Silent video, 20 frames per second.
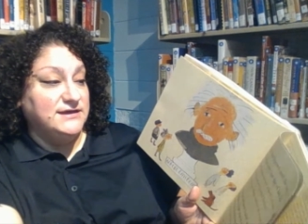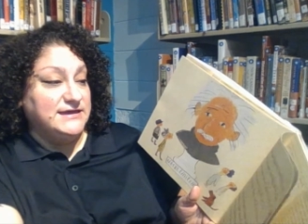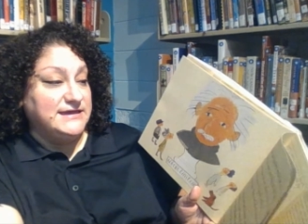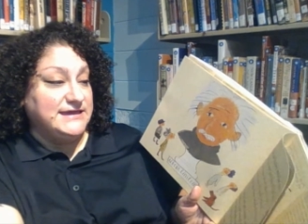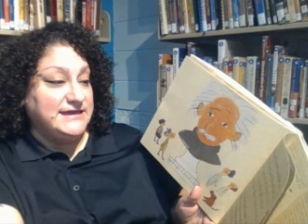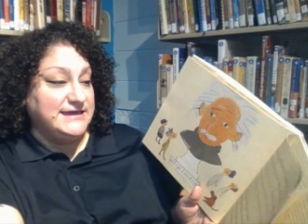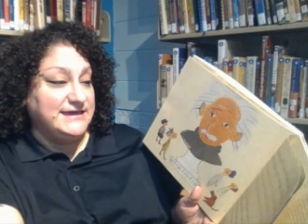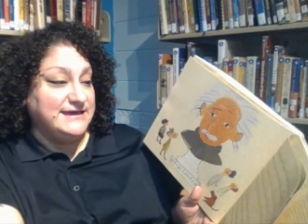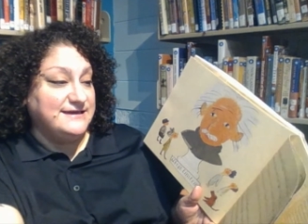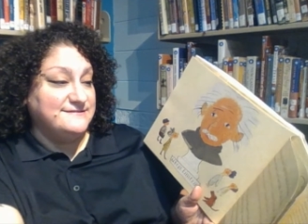
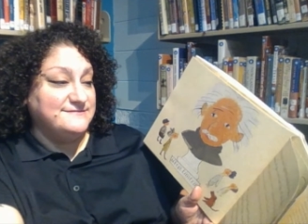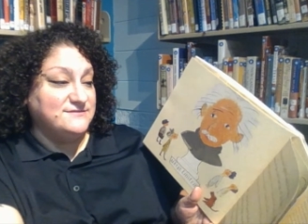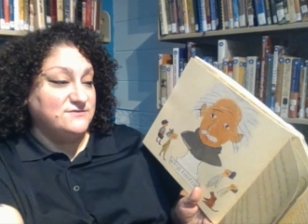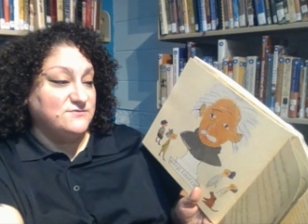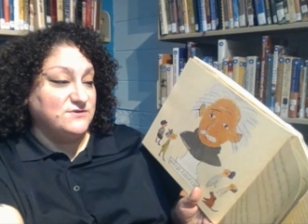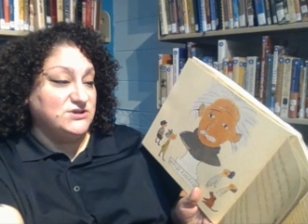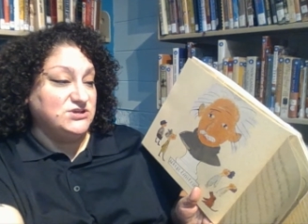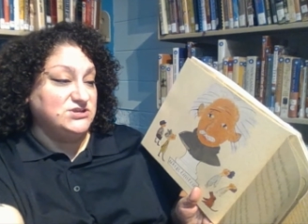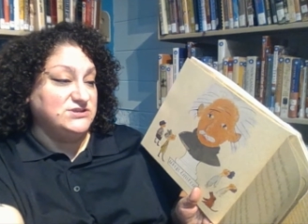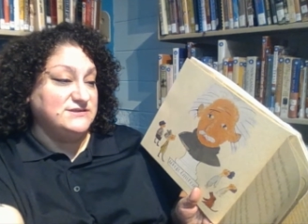He asked
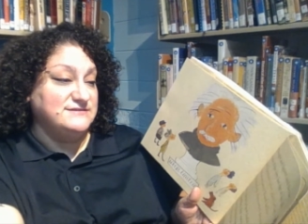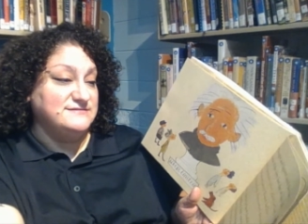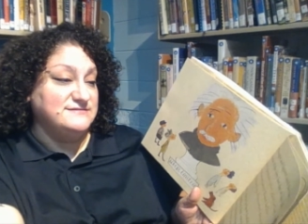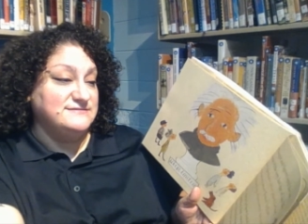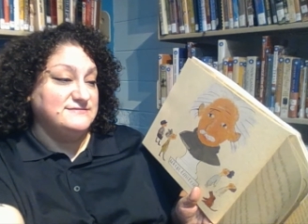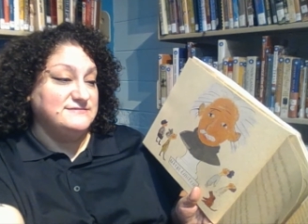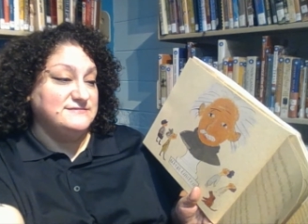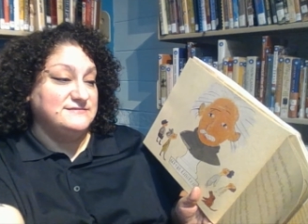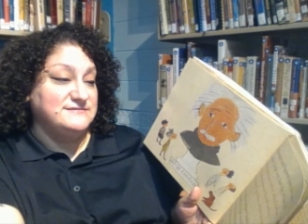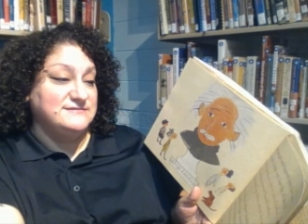
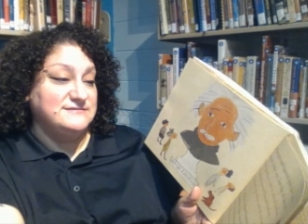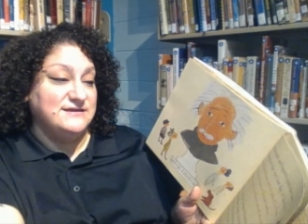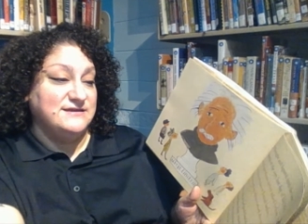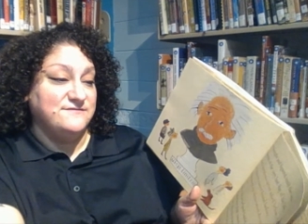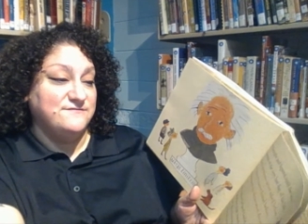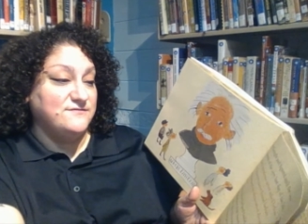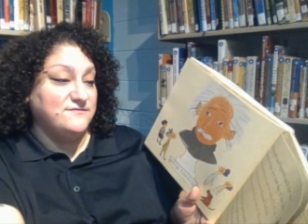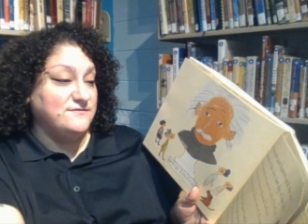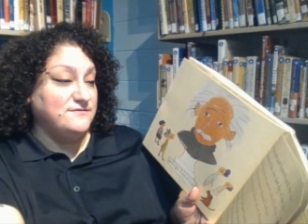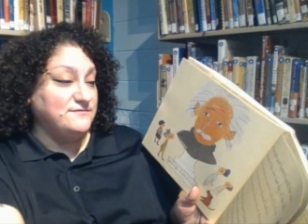questions
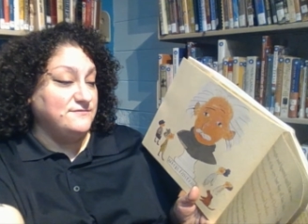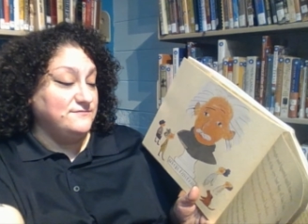never